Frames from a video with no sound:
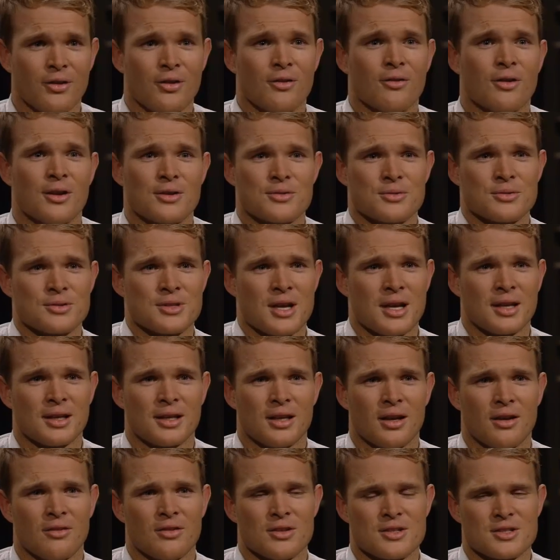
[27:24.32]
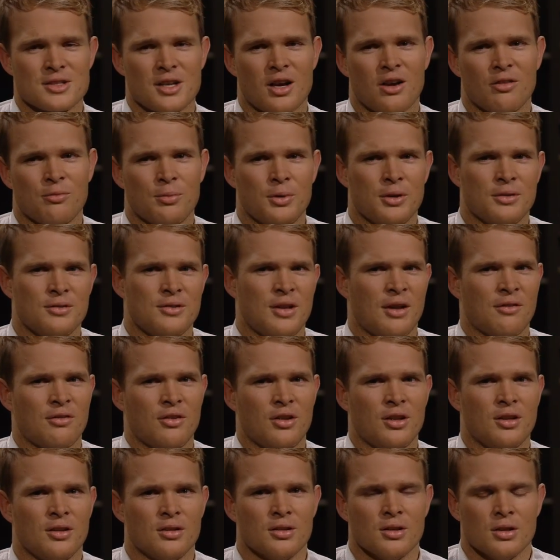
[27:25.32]
the rest will take care of itself. But
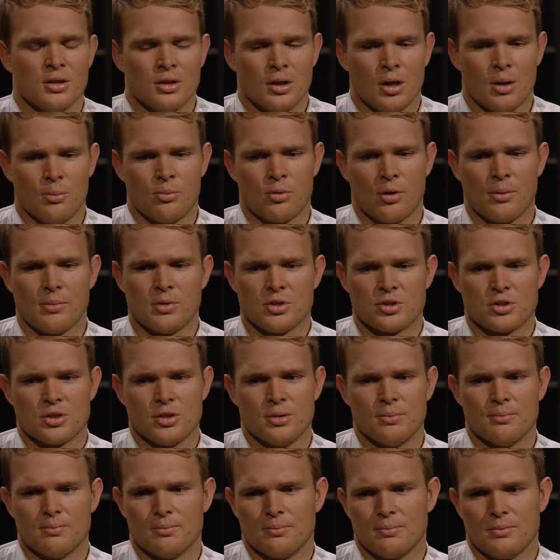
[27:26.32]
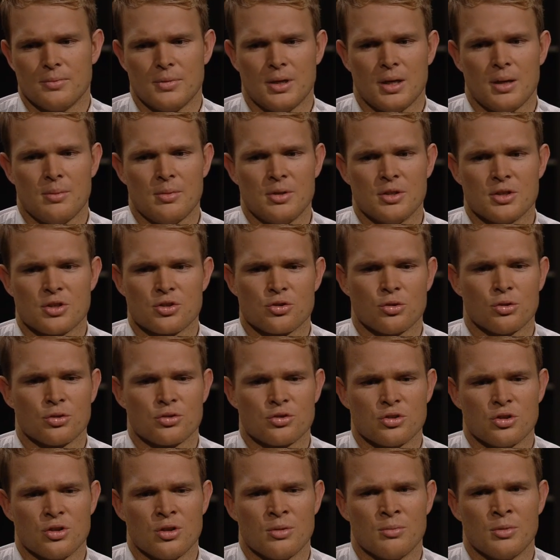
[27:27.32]
definitely a premiership in the short
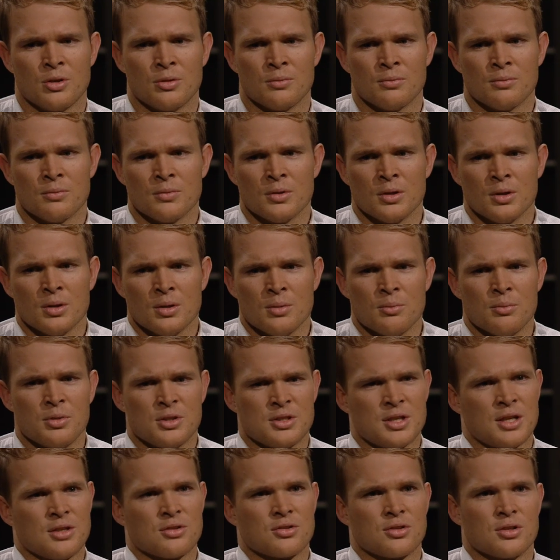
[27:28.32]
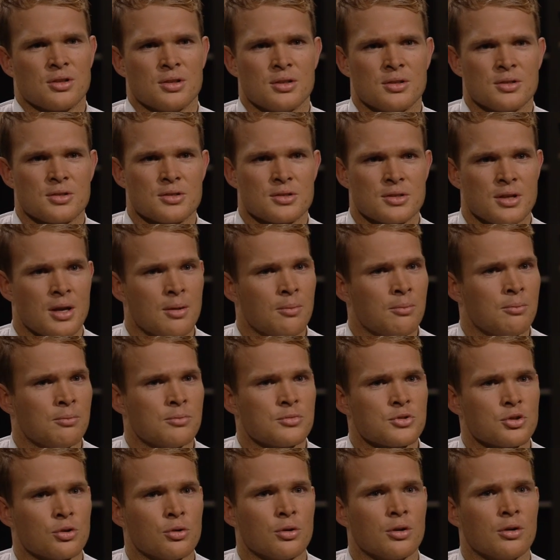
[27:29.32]
term, and potentially some
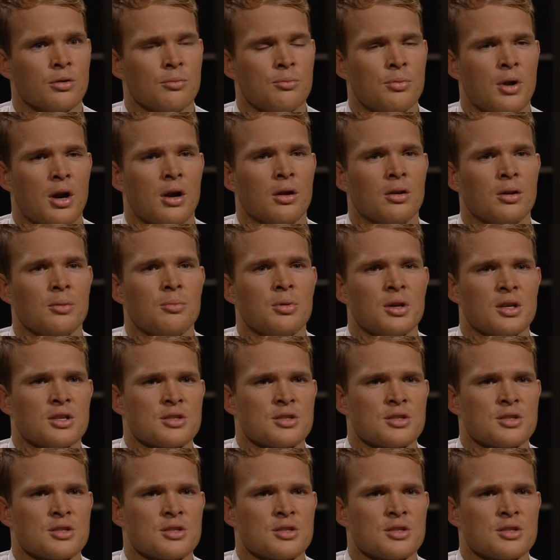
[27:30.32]
sort of Paralympic